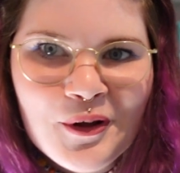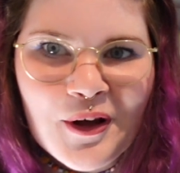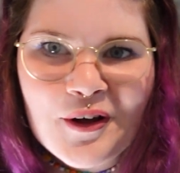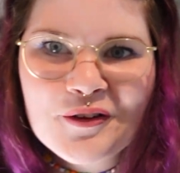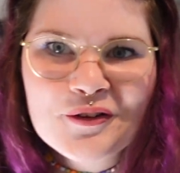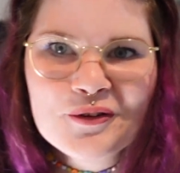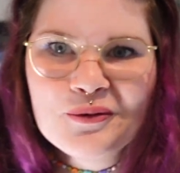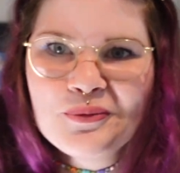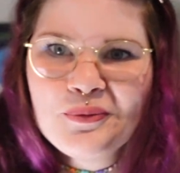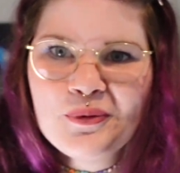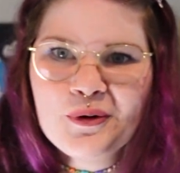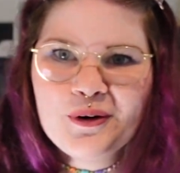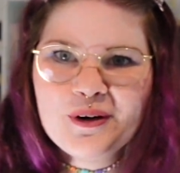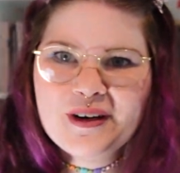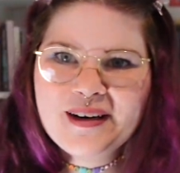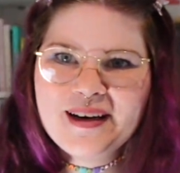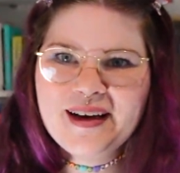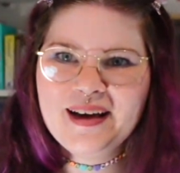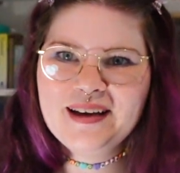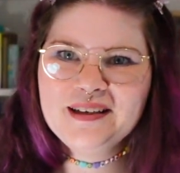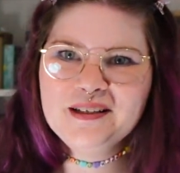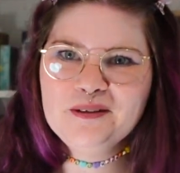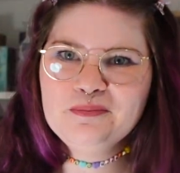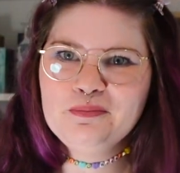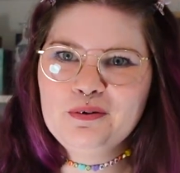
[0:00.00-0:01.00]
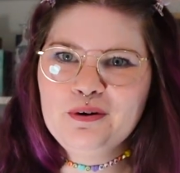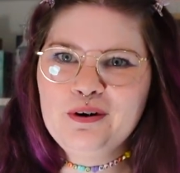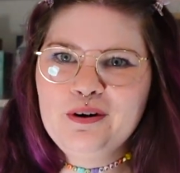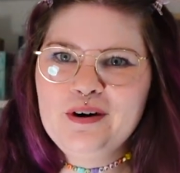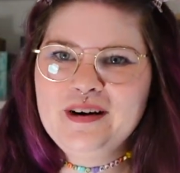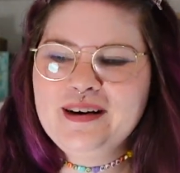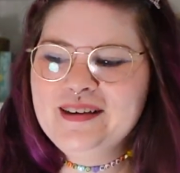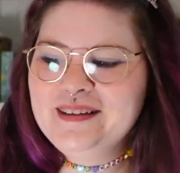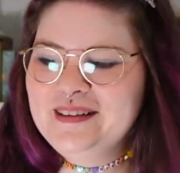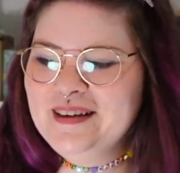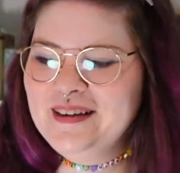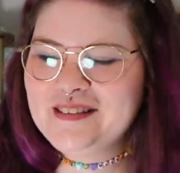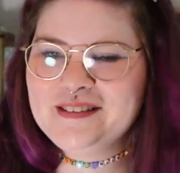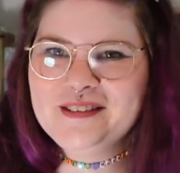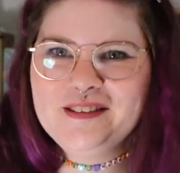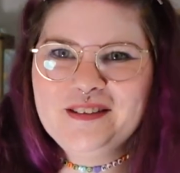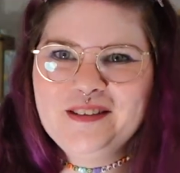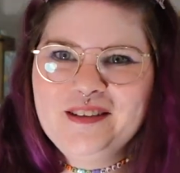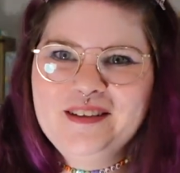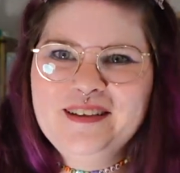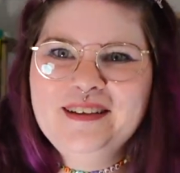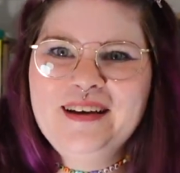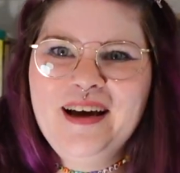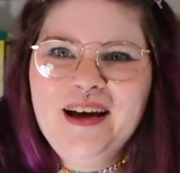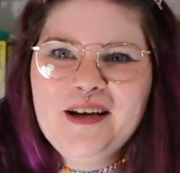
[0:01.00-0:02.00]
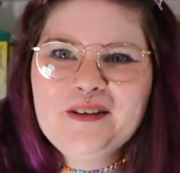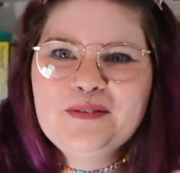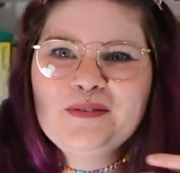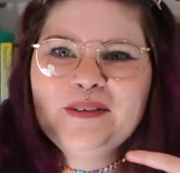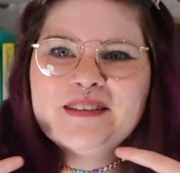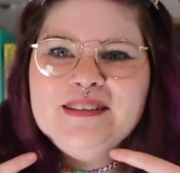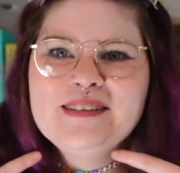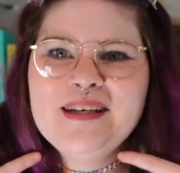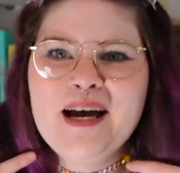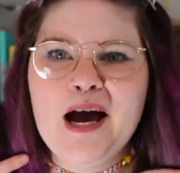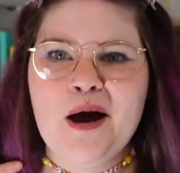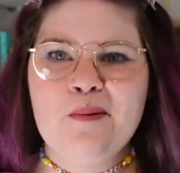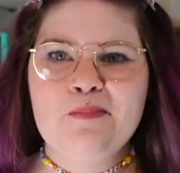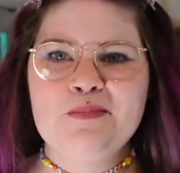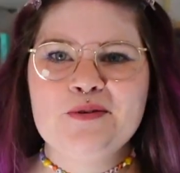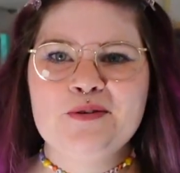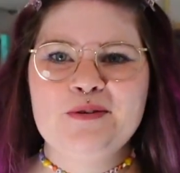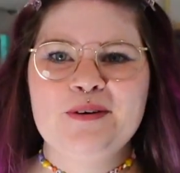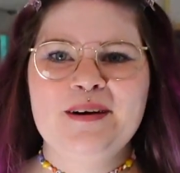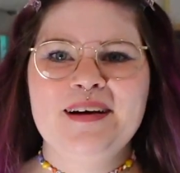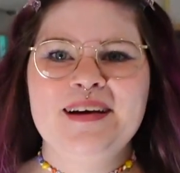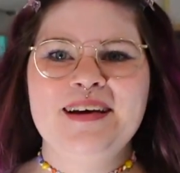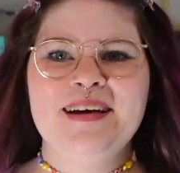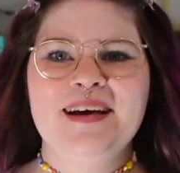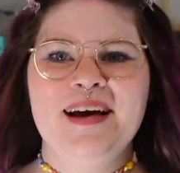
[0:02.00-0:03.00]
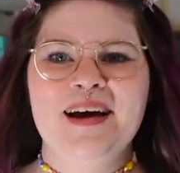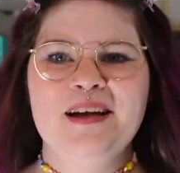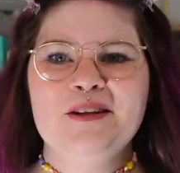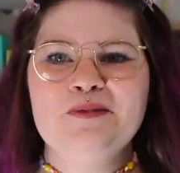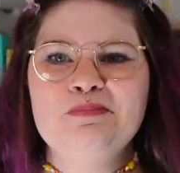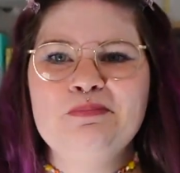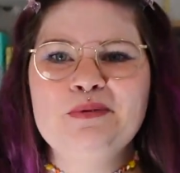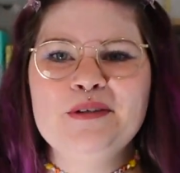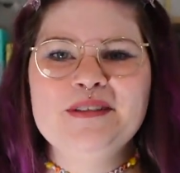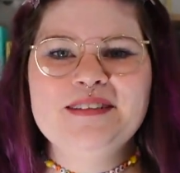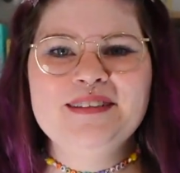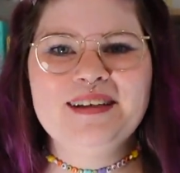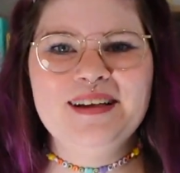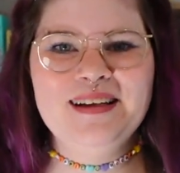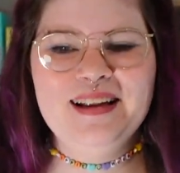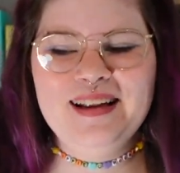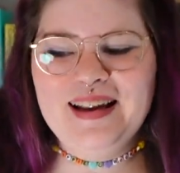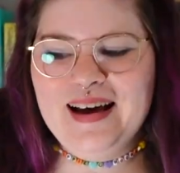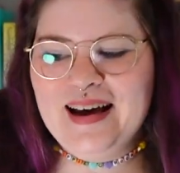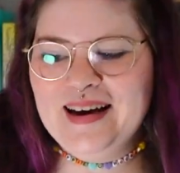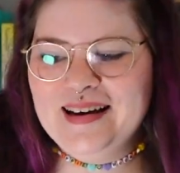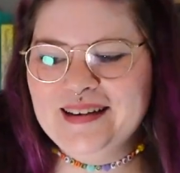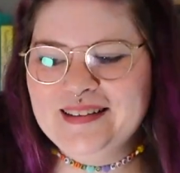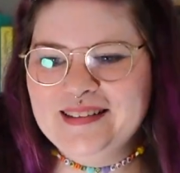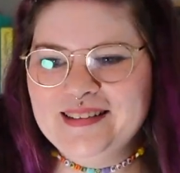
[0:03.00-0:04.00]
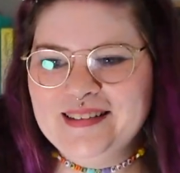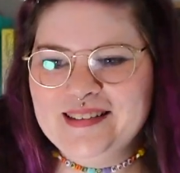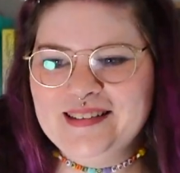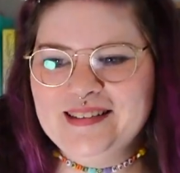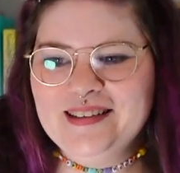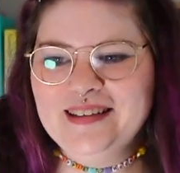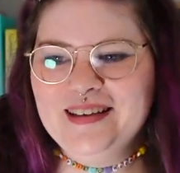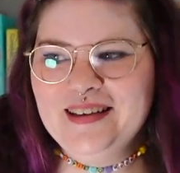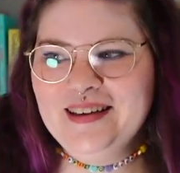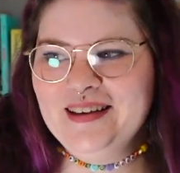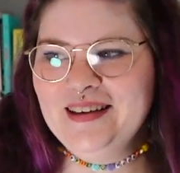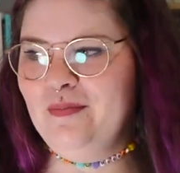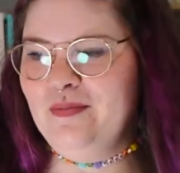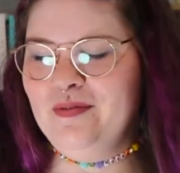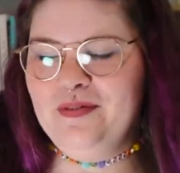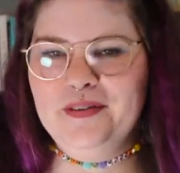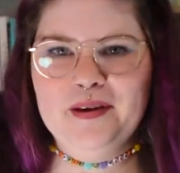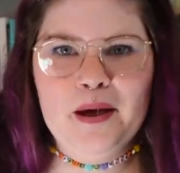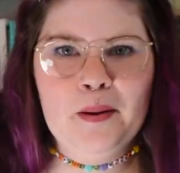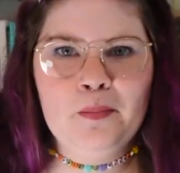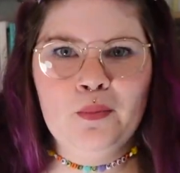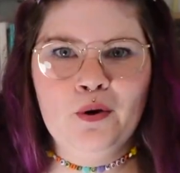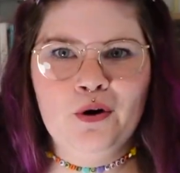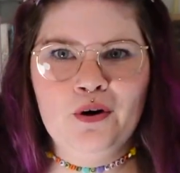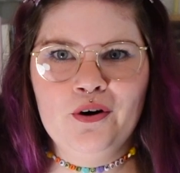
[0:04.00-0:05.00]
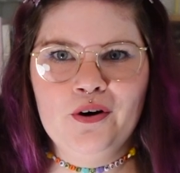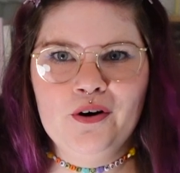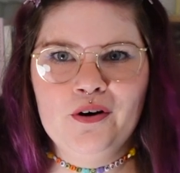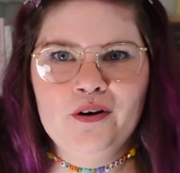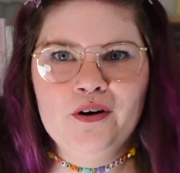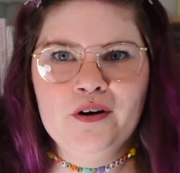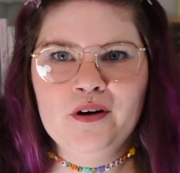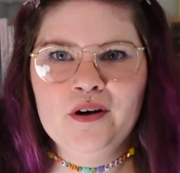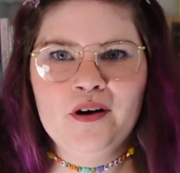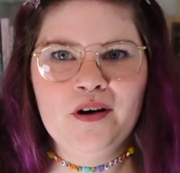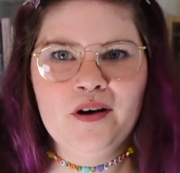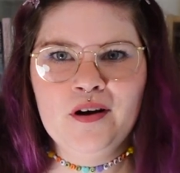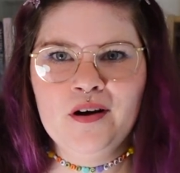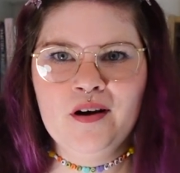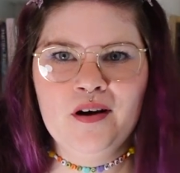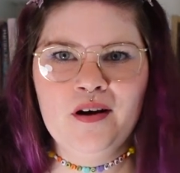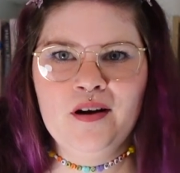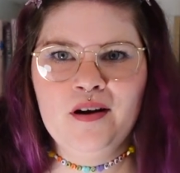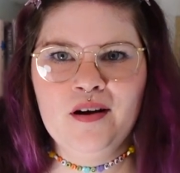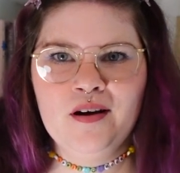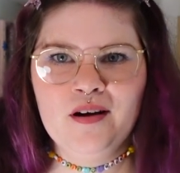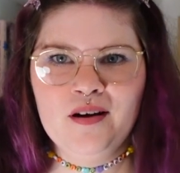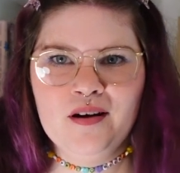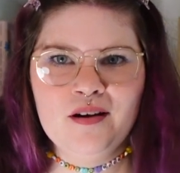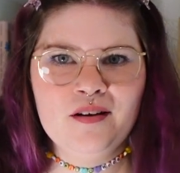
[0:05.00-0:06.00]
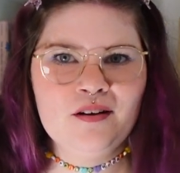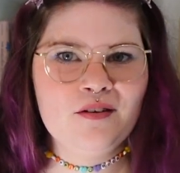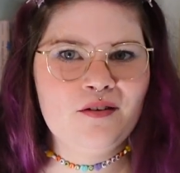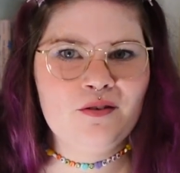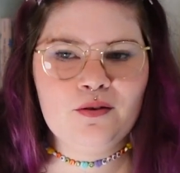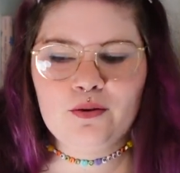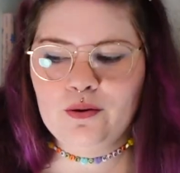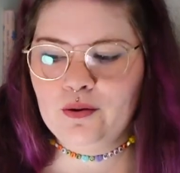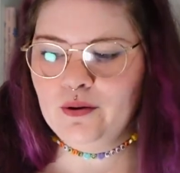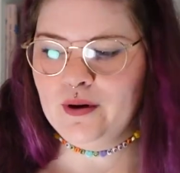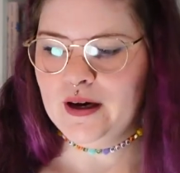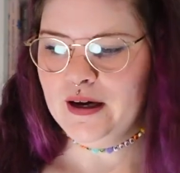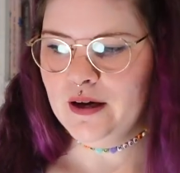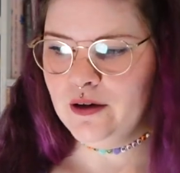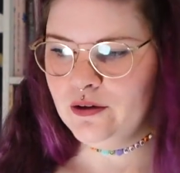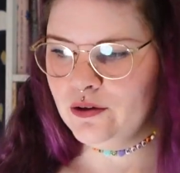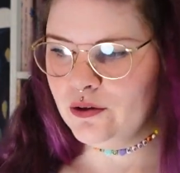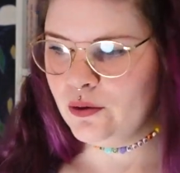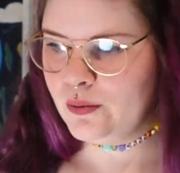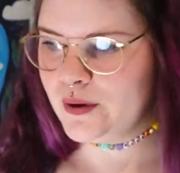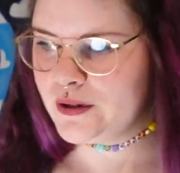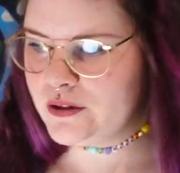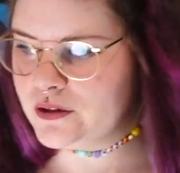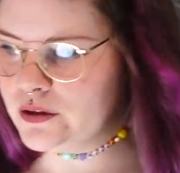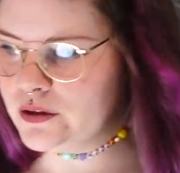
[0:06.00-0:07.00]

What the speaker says: doesn't work anymore. It doesn't connect with the app, so I can't put the light dimmer. So I don't know what